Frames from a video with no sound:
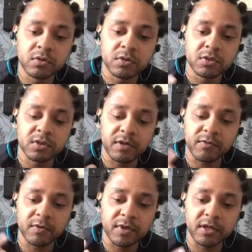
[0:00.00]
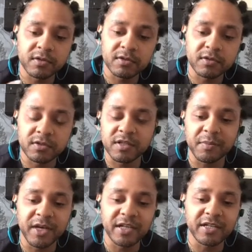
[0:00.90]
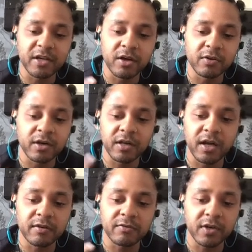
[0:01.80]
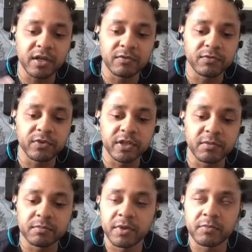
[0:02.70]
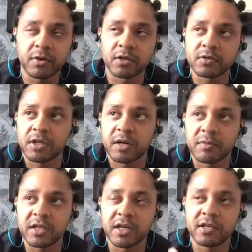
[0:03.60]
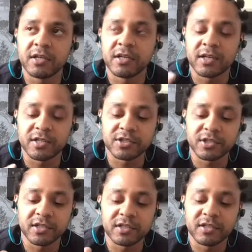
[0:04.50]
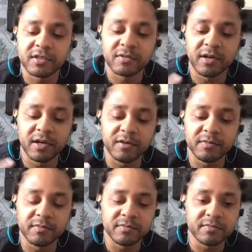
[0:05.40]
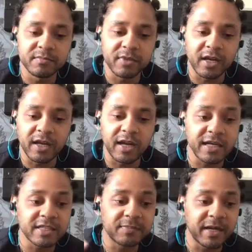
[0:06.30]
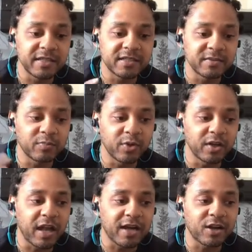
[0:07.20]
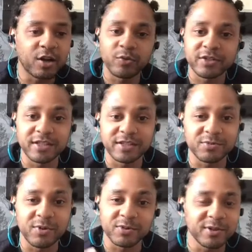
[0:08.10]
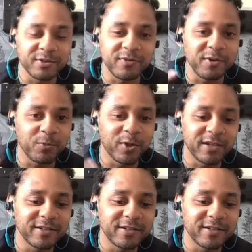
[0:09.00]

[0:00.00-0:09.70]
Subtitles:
There's nothing wrong with that, because I'm an indigo. I like fucking freedom. People can't tie me down and shit. I like space, but like closeness as well. So it's very weird.